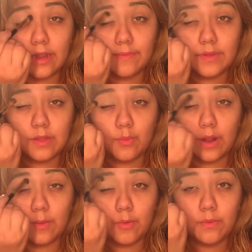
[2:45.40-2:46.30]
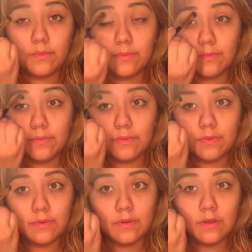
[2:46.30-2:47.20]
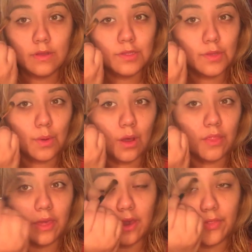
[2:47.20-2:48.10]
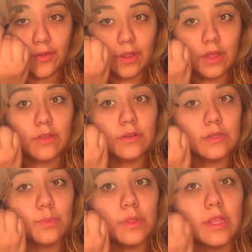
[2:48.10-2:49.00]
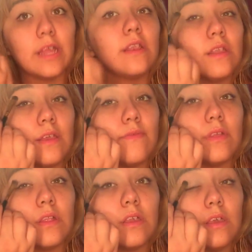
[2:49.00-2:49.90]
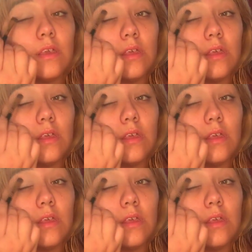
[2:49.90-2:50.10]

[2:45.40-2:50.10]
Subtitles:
up to the brow bone, so all the other colors blend evenly.